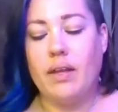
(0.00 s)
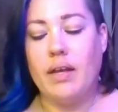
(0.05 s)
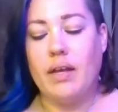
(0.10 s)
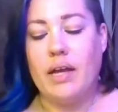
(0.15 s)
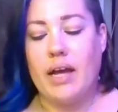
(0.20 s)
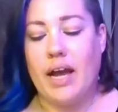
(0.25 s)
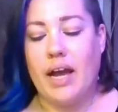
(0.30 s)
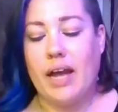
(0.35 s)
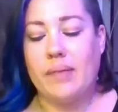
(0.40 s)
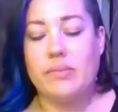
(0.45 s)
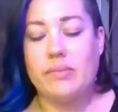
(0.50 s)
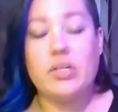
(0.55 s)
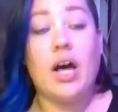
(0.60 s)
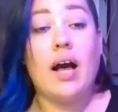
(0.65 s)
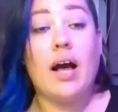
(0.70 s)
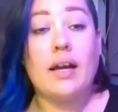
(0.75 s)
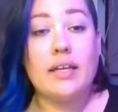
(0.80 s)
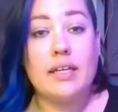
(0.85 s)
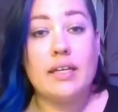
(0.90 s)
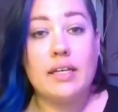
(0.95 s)
I'm
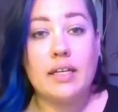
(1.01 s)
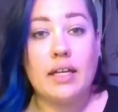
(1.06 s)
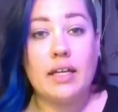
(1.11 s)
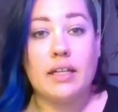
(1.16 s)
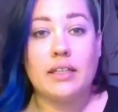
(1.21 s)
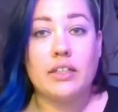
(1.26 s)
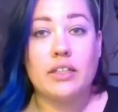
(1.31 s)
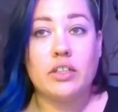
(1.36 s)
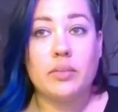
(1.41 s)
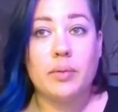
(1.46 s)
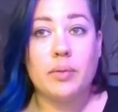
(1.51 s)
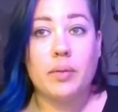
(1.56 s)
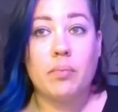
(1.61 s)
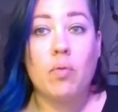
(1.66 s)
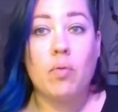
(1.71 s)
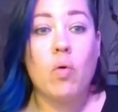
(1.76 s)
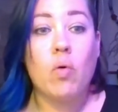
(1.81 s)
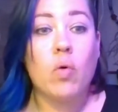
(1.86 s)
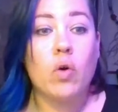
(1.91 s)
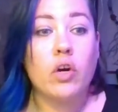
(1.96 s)
talking a little bit
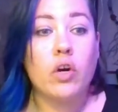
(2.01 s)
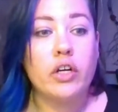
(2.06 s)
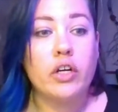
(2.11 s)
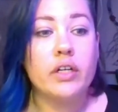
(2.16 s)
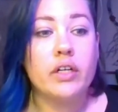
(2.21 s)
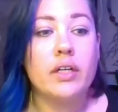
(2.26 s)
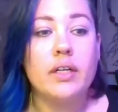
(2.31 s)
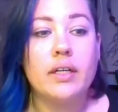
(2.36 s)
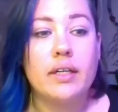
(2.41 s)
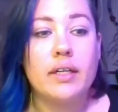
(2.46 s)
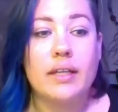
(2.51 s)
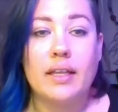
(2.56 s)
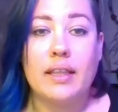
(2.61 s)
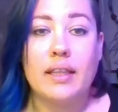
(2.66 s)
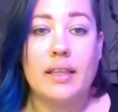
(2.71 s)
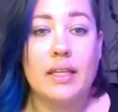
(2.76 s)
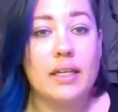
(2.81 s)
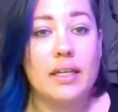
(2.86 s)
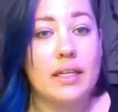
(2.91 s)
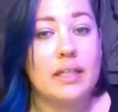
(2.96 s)
more
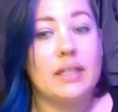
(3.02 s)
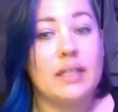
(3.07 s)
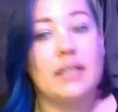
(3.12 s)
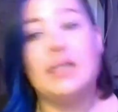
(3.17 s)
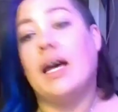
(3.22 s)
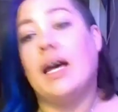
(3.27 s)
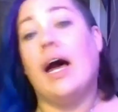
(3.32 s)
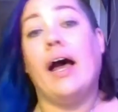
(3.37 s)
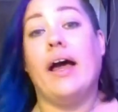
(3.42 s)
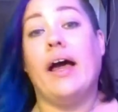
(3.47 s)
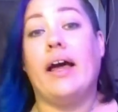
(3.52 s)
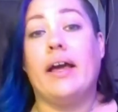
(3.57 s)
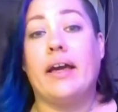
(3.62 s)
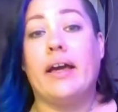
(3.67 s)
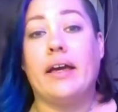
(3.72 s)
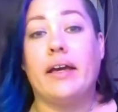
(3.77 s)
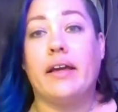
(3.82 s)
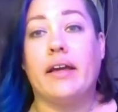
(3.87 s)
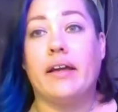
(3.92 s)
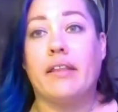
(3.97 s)
than
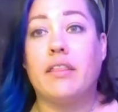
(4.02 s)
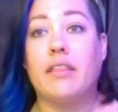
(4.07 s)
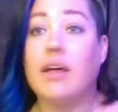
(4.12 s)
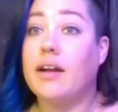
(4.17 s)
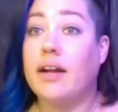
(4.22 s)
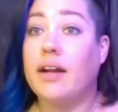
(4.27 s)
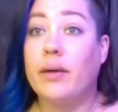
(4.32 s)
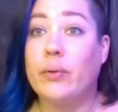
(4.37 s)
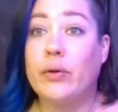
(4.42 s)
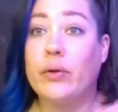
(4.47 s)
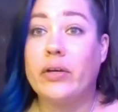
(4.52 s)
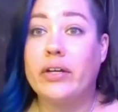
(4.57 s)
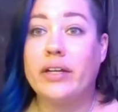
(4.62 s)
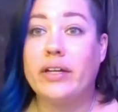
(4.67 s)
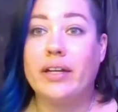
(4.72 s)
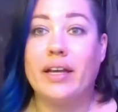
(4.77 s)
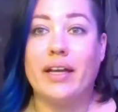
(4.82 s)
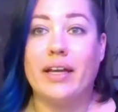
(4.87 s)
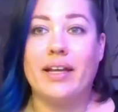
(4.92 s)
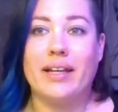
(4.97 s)
I thought I
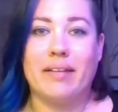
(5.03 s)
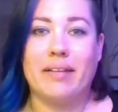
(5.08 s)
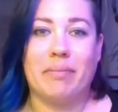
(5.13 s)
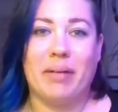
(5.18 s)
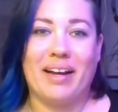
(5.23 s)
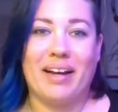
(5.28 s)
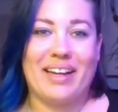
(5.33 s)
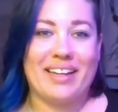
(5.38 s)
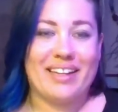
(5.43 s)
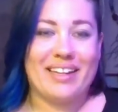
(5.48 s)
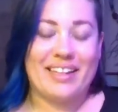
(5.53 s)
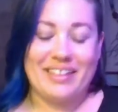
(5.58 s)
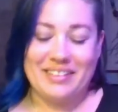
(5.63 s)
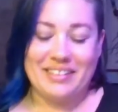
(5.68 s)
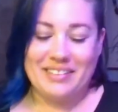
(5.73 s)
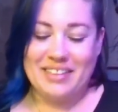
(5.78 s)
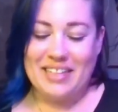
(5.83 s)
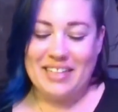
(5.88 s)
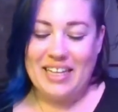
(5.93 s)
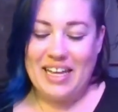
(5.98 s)
would,
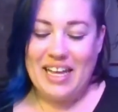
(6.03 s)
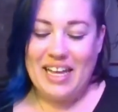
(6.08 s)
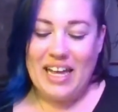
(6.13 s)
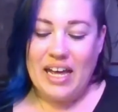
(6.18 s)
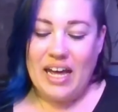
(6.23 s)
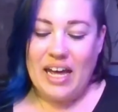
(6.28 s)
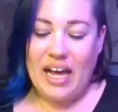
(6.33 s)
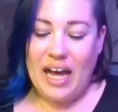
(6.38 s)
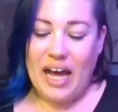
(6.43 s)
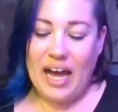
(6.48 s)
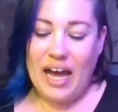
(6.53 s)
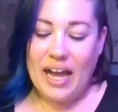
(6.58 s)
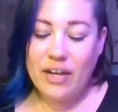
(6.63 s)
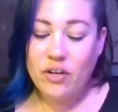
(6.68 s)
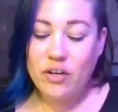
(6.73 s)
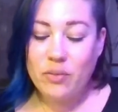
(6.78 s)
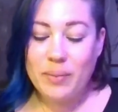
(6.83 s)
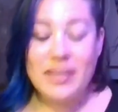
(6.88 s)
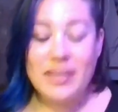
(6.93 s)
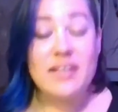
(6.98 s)
but I
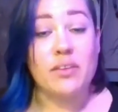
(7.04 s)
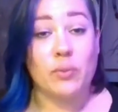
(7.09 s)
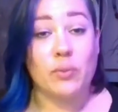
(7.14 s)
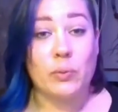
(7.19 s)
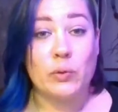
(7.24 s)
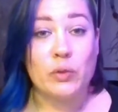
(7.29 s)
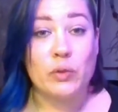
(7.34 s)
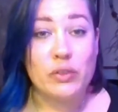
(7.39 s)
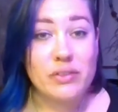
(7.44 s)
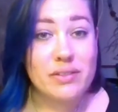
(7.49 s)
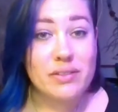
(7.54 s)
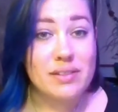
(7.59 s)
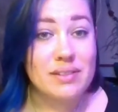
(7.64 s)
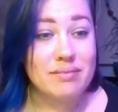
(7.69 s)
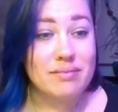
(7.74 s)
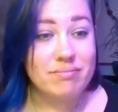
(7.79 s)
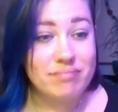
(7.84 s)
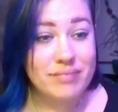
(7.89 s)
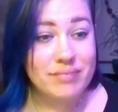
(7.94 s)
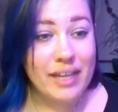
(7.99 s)
don't make the
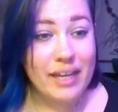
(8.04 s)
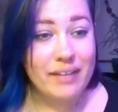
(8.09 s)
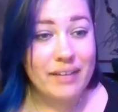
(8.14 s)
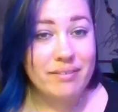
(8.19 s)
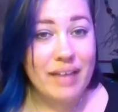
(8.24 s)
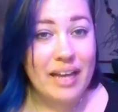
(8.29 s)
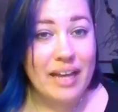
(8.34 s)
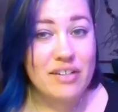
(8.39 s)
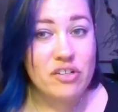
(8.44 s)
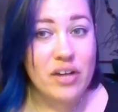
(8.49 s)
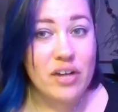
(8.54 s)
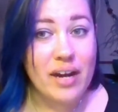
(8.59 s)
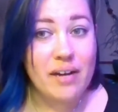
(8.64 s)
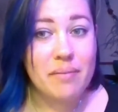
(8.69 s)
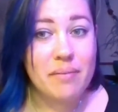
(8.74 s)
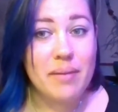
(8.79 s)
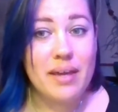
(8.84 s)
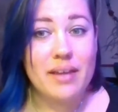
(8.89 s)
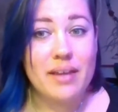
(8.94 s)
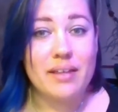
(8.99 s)
rules, okay? I try
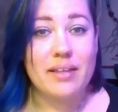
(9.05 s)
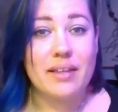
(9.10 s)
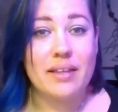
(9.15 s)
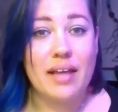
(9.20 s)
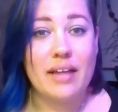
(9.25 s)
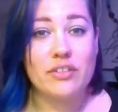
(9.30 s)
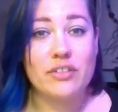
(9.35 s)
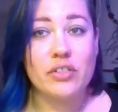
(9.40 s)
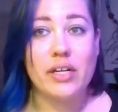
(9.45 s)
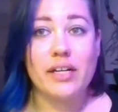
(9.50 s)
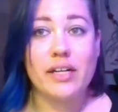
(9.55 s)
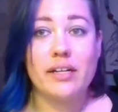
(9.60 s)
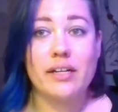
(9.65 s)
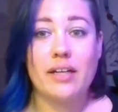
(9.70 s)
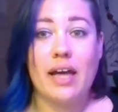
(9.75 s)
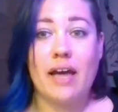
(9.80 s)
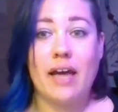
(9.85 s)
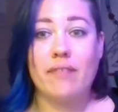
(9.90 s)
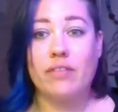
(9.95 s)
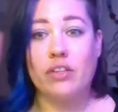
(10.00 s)
to
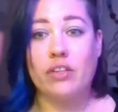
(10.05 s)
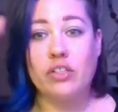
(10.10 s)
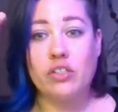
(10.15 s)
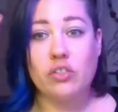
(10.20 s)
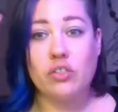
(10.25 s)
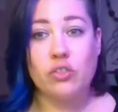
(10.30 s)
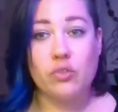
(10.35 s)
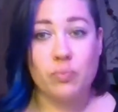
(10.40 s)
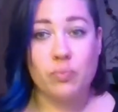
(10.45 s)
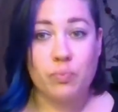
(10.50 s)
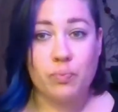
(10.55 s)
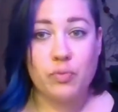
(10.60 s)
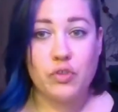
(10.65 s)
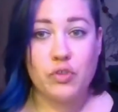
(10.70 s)
have a little loose